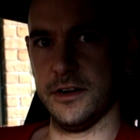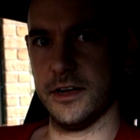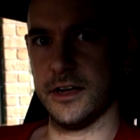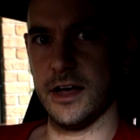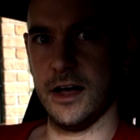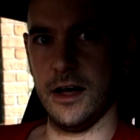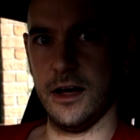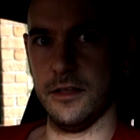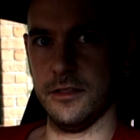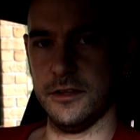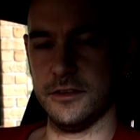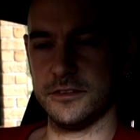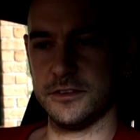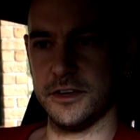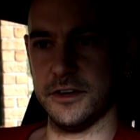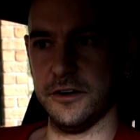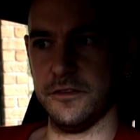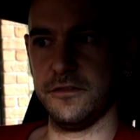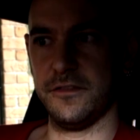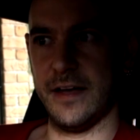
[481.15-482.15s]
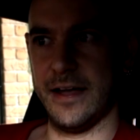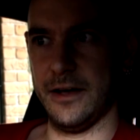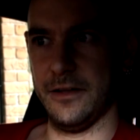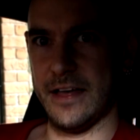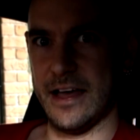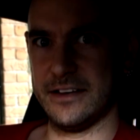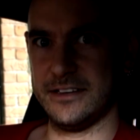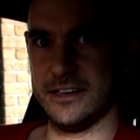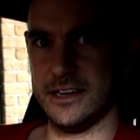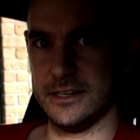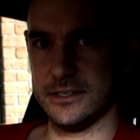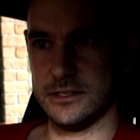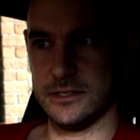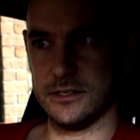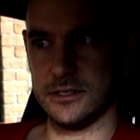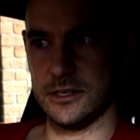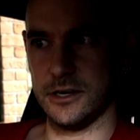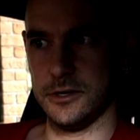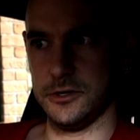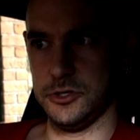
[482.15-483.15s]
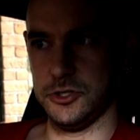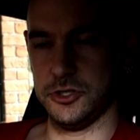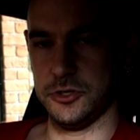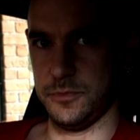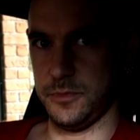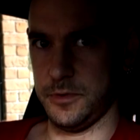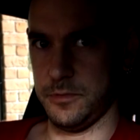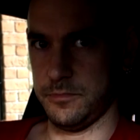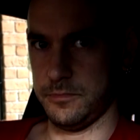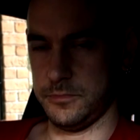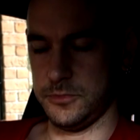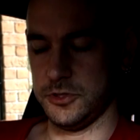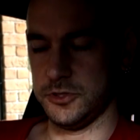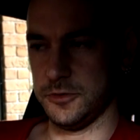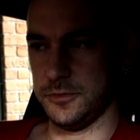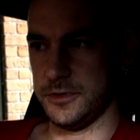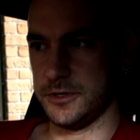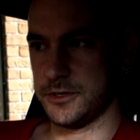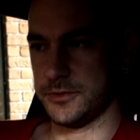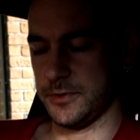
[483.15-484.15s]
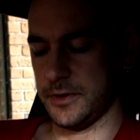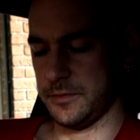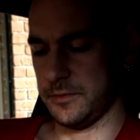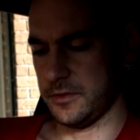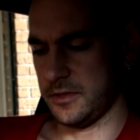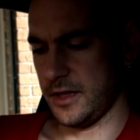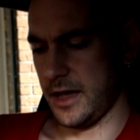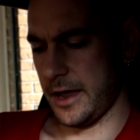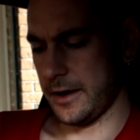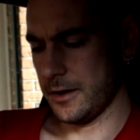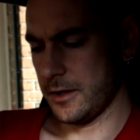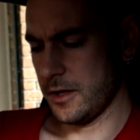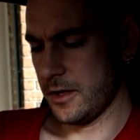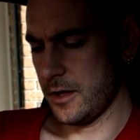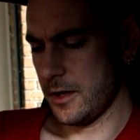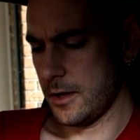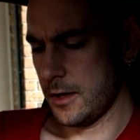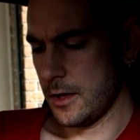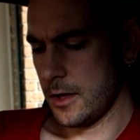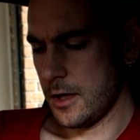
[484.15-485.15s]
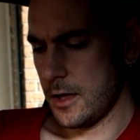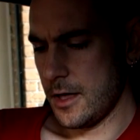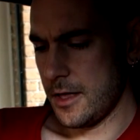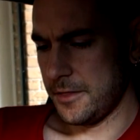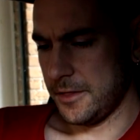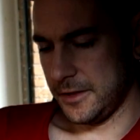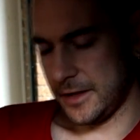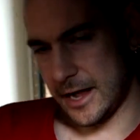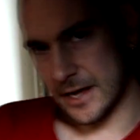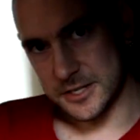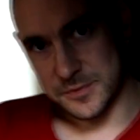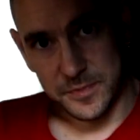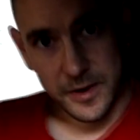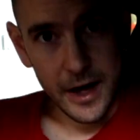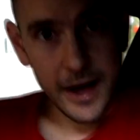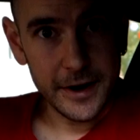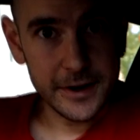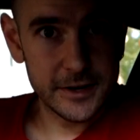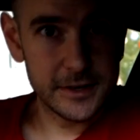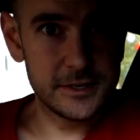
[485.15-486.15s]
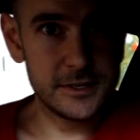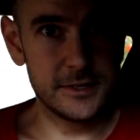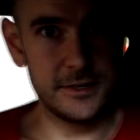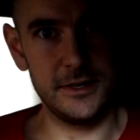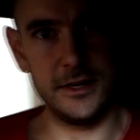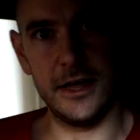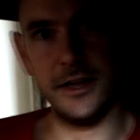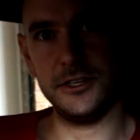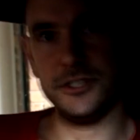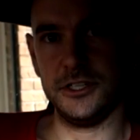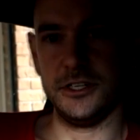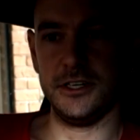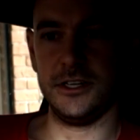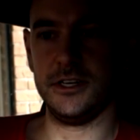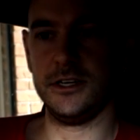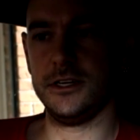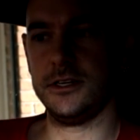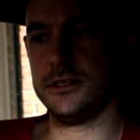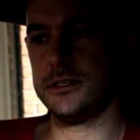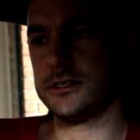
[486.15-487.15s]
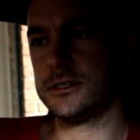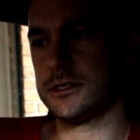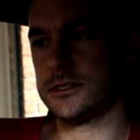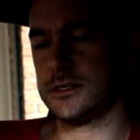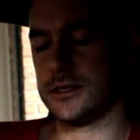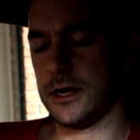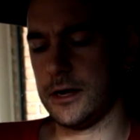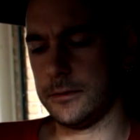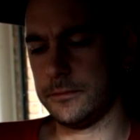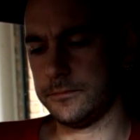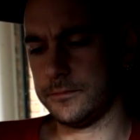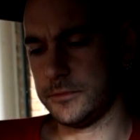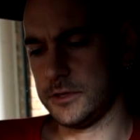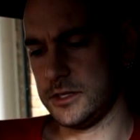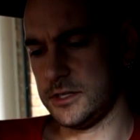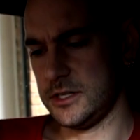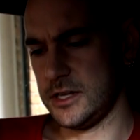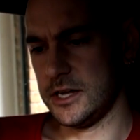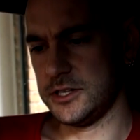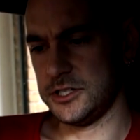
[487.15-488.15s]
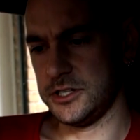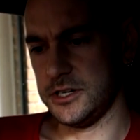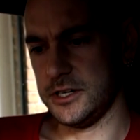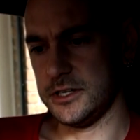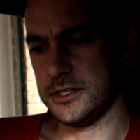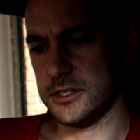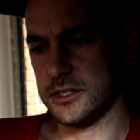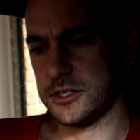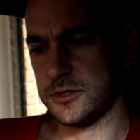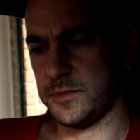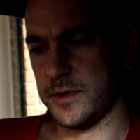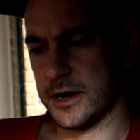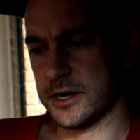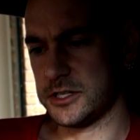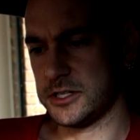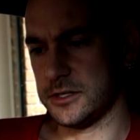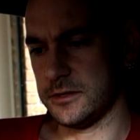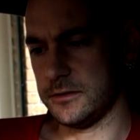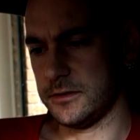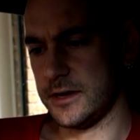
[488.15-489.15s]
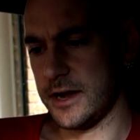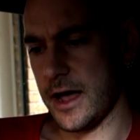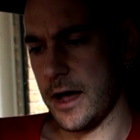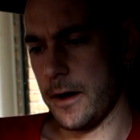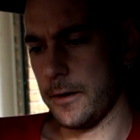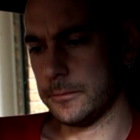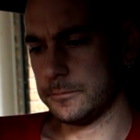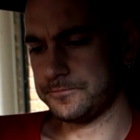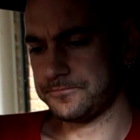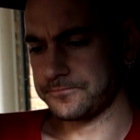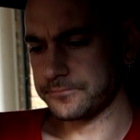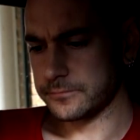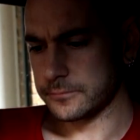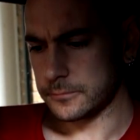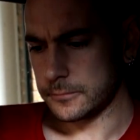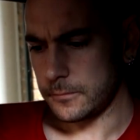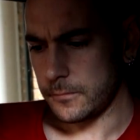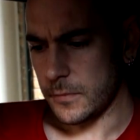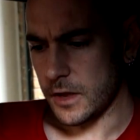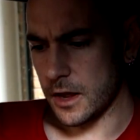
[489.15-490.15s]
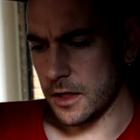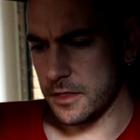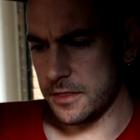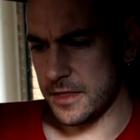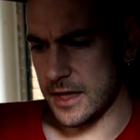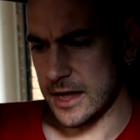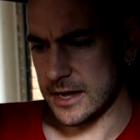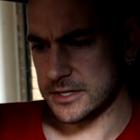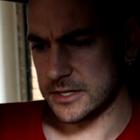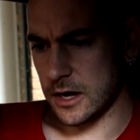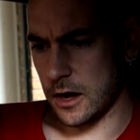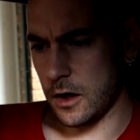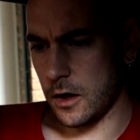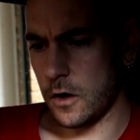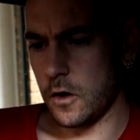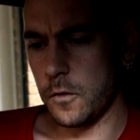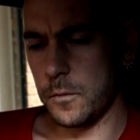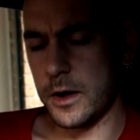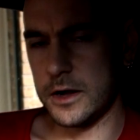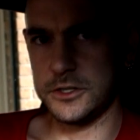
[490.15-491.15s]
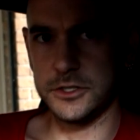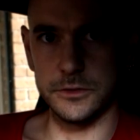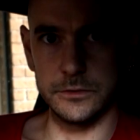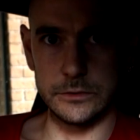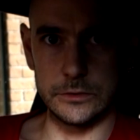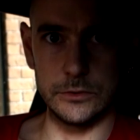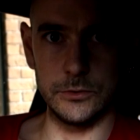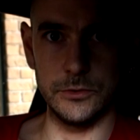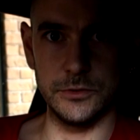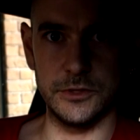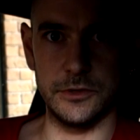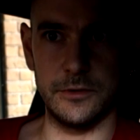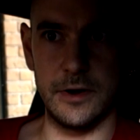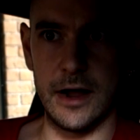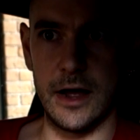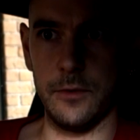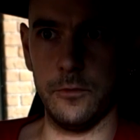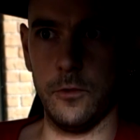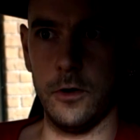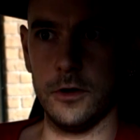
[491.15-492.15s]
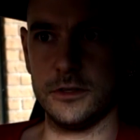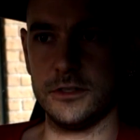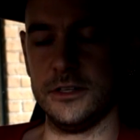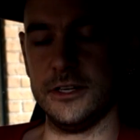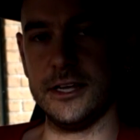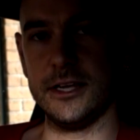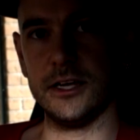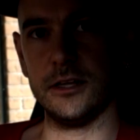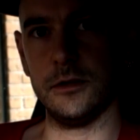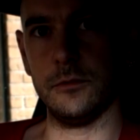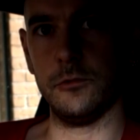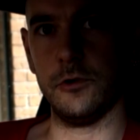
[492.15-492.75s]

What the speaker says: in a car that's going to fail that test. So you should be sweet with that. The last part is the engineer's inspection. Now, there's a whole bunch of rules around what's legal